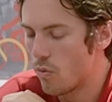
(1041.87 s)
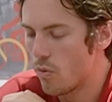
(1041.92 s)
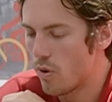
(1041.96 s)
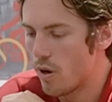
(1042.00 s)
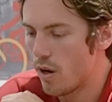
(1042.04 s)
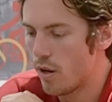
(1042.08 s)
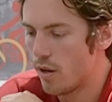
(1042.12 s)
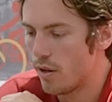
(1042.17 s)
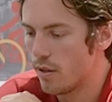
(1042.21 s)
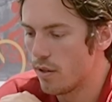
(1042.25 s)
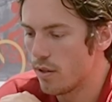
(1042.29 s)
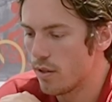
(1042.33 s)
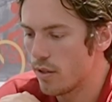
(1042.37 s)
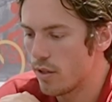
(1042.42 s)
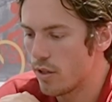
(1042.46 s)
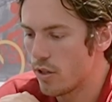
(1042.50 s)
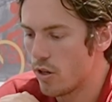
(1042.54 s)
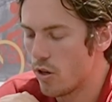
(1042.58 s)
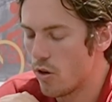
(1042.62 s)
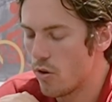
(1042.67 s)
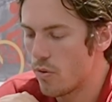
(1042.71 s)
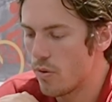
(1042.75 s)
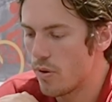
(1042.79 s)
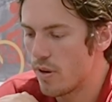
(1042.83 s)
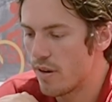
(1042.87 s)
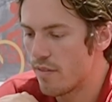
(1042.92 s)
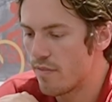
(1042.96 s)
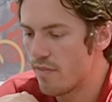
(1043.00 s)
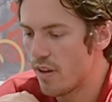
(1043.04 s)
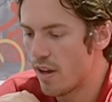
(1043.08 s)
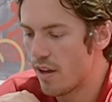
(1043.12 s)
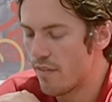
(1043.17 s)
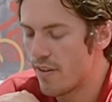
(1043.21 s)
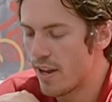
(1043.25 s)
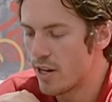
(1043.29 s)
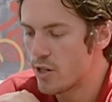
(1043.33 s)
well you know
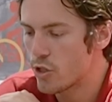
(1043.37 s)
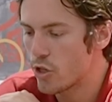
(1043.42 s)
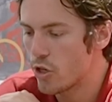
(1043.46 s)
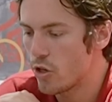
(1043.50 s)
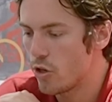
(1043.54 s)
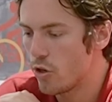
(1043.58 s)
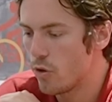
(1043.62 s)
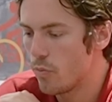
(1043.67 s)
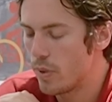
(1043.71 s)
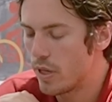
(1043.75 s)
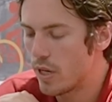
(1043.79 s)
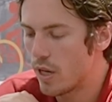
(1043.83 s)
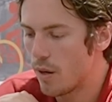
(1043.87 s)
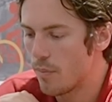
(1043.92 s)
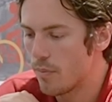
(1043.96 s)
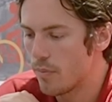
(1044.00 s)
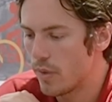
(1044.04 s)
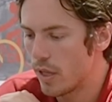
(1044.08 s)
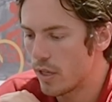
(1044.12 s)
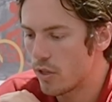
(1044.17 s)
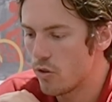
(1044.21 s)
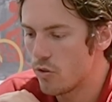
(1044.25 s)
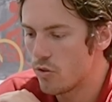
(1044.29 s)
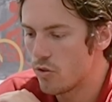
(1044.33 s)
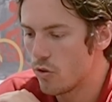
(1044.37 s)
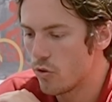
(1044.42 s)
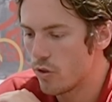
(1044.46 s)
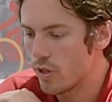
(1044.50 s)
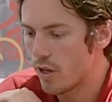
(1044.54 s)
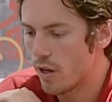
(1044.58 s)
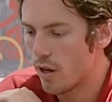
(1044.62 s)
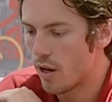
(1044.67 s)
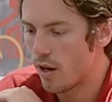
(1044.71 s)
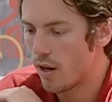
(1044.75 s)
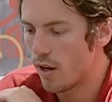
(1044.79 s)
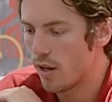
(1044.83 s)
eventually you do become like you do
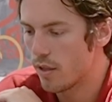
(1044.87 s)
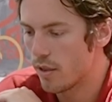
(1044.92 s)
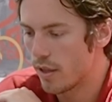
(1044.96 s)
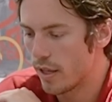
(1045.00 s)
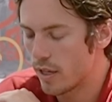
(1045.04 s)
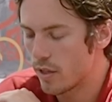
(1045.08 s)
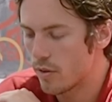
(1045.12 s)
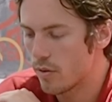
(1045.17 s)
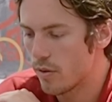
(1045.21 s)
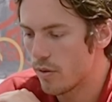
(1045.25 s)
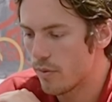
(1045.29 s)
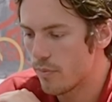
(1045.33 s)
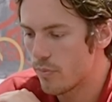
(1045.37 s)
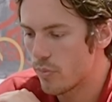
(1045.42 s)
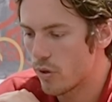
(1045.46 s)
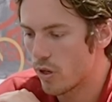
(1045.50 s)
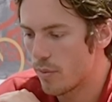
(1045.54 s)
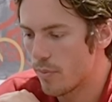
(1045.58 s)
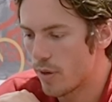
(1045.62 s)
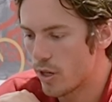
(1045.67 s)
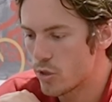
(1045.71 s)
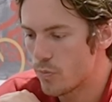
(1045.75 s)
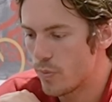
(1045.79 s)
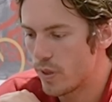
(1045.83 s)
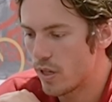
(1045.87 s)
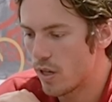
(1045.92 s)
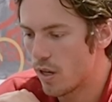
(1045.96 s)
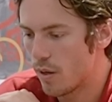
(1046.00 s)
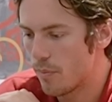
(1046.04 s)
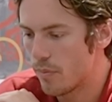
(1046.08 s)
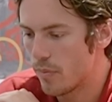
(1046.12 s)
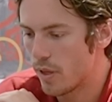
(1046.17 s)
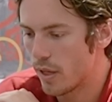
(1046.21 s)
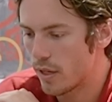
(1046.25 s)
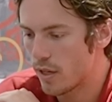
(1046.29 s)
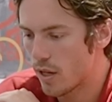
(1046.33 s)
uh like pretty much
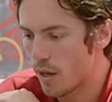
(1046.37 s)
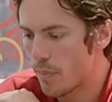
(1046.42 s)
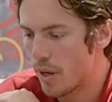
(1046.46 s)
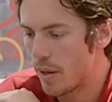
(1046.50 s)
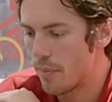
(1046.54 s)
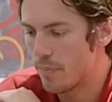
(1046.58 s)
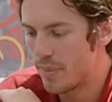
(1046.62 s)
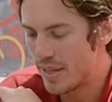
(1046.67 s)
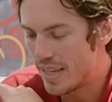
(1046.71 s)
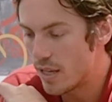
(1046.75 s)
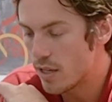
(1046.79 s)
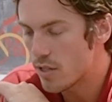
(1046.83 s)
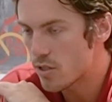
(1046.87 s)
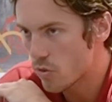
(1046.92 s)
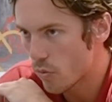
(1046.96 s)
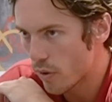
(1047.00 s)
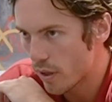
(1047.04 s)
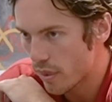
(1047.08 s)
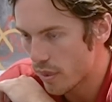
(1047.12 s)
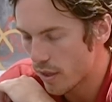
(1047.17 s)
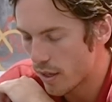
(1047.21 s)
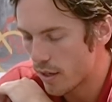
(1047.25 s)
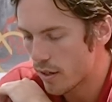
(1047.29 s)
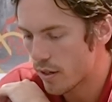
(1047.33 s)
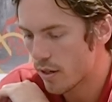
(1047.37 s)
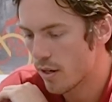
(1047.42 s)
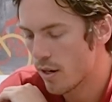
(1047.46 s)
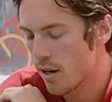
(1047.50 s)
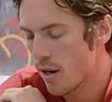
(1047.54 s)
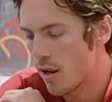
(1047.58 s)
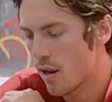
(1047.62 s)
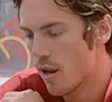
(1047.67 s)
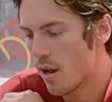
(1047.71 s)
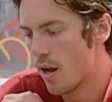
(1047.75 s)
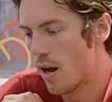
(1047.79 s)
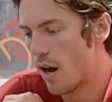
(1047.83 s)
become like come at peace with it
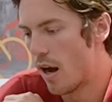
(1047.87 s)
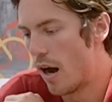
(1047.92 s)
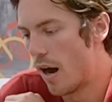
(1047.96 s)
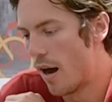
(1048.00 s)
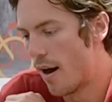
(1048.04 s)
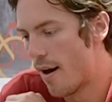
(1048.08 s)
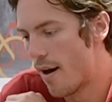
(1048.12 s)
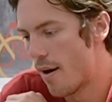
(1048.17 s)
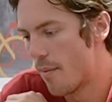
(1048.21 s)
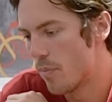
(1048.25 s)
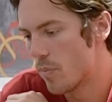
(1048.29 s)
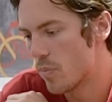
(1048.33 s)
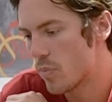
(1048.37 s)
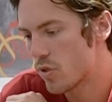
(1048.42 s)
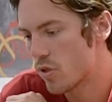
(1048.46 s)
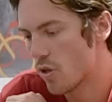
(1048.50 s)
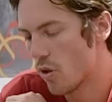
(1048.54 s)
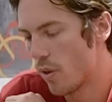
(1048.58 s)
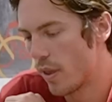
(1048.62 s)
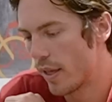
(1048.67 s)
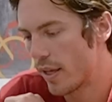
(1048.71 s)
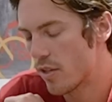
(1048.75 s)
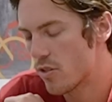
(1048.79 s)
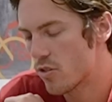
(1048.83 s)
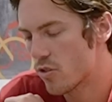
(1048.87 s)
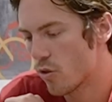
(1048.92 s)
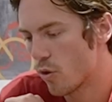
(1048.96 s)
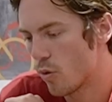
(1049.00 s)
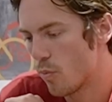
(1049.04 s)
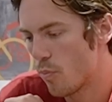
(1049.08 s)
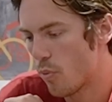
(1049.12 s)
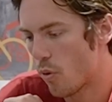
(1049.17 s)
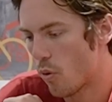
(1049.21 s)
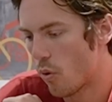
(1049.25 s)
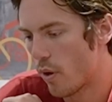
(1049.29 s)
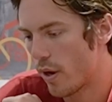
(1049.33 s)
mm. Um, so like at a
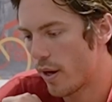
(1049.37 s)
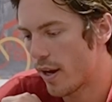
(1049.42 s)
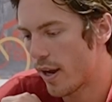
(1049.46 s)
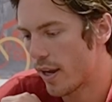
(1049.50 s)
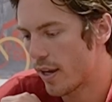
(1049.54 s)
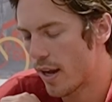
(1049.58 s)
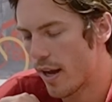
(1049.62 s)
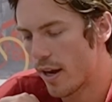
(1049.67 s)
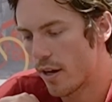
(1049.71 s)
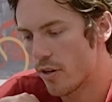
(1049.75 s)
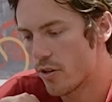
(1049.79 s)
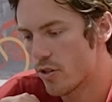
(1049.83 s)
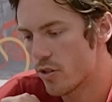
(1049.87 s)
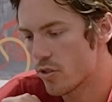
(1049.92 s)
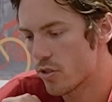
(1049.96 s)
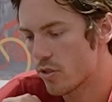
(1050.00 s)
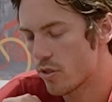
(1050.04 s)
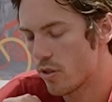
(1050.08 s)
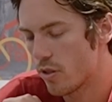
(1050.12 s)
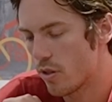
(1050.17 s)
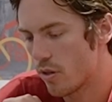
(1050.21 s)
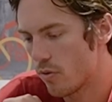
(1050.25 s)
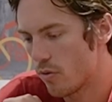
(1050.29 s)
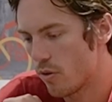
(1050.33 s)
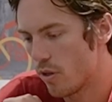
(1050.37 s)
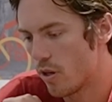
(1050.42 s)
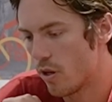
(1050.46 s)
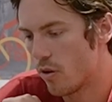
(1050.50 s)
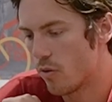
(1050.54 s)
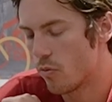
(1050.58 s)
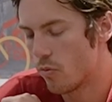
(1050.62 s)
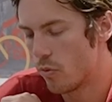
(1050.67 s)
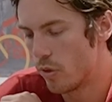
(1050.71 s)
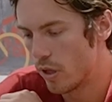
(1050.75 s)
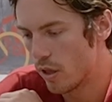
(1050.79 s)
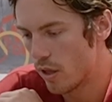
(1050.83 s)
certain point, I kind of just, you know,
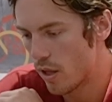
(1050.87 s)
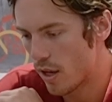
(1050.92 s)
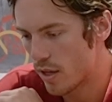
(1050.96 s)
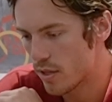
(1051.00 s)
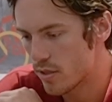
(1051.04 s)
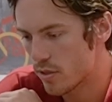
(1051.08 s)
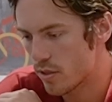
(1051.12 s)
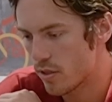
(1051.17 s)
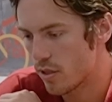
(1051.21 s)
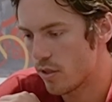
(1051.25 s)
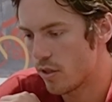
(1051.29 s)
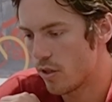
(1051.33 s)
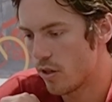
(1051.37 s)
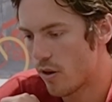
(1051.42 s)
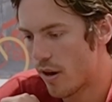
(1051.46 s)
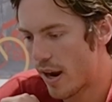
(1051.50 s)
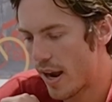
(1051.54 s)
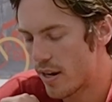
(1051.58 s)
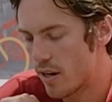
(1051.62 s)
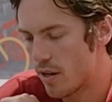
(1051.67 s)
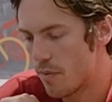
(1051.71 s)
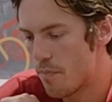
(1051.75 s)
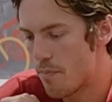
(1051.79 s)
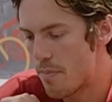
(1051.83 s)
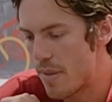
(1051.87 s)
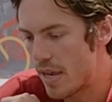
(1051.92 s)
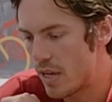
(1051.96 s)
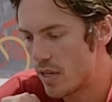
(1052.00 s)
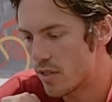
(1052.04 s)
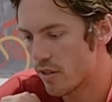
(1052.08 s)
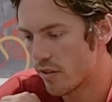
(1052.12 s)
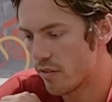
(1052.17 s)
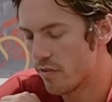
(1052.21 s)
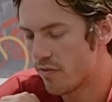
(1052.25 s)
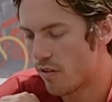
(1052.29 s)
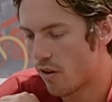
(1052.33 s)
realized, you know, I had an
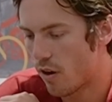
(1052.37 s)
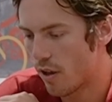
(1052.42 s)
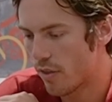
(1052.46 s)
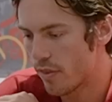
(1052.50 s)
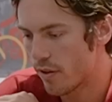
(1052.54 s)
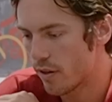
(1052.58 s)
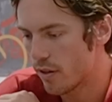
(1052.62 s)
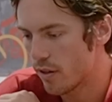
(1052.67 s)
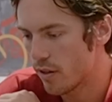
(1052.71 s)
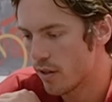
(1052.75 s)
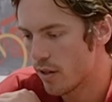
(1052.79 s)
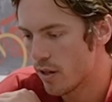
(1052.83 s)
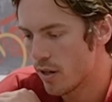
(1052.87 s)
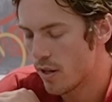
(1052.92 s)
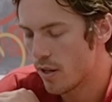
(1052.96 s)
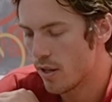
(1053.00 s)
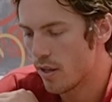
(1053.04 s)
amazing father.